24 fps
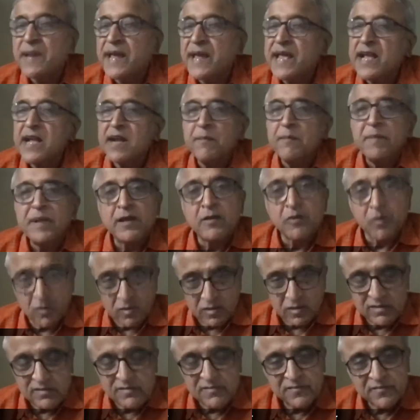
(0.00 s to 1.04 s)
playing a big
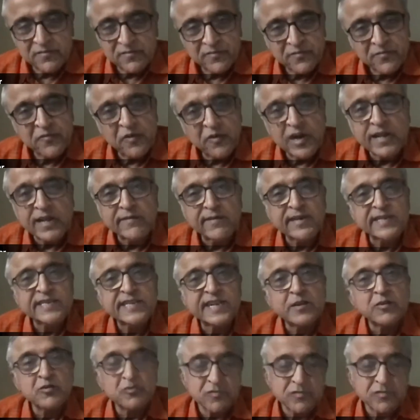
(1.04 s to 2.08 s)
role, whatever
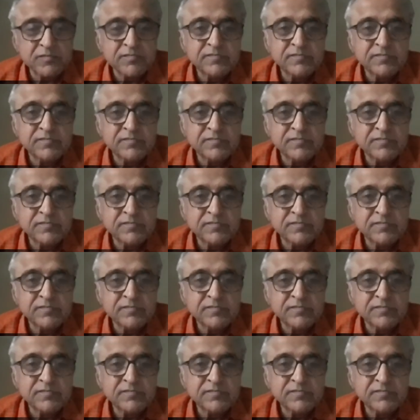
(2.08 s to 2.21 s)
they do.